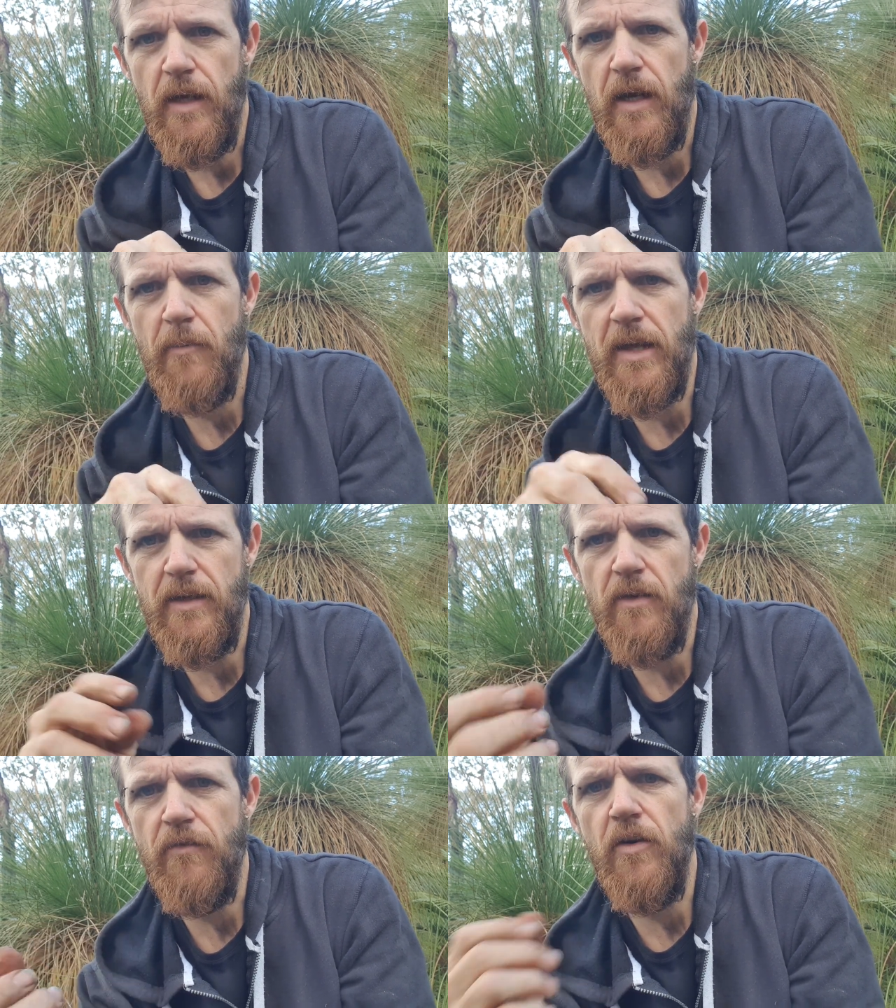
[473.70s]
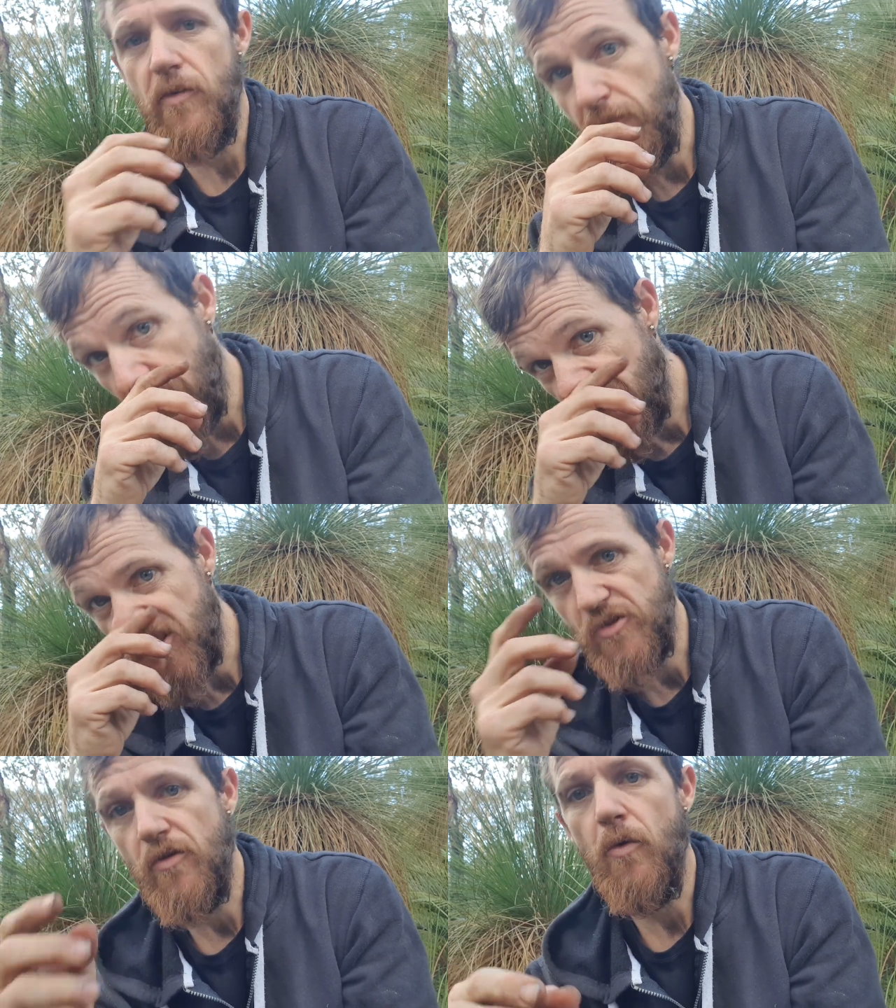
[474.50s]
uh, making a very, very
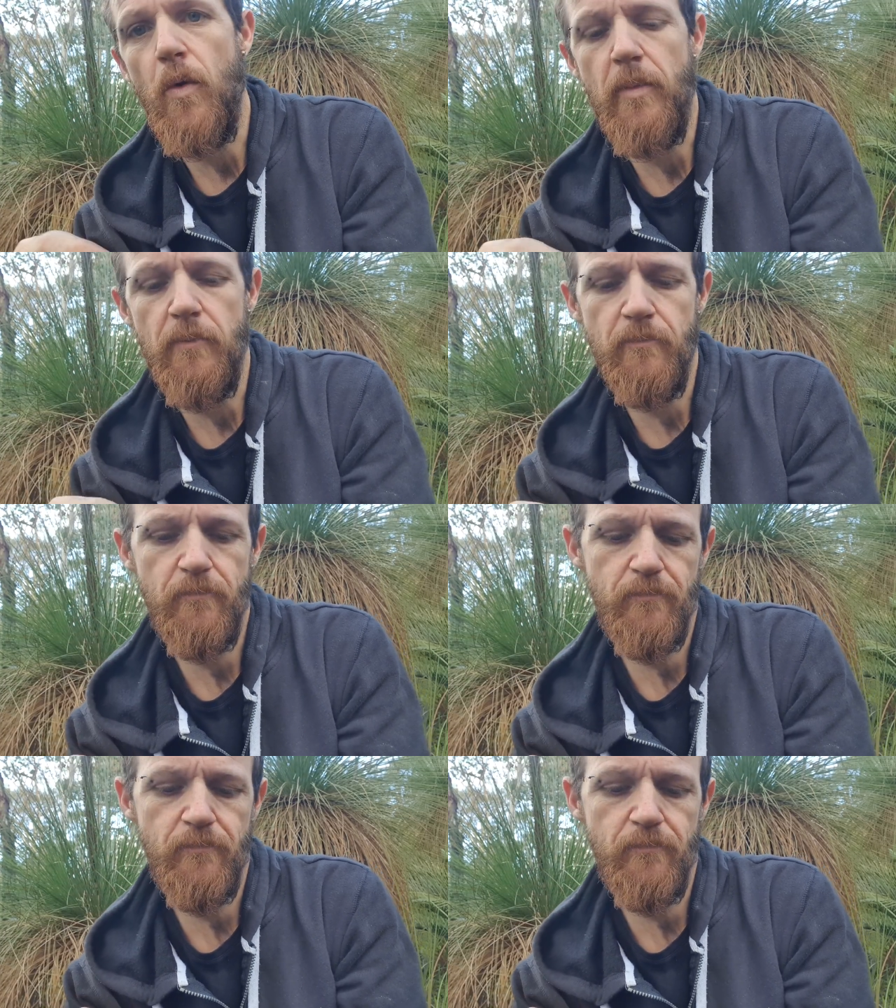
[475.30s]
strong weapon.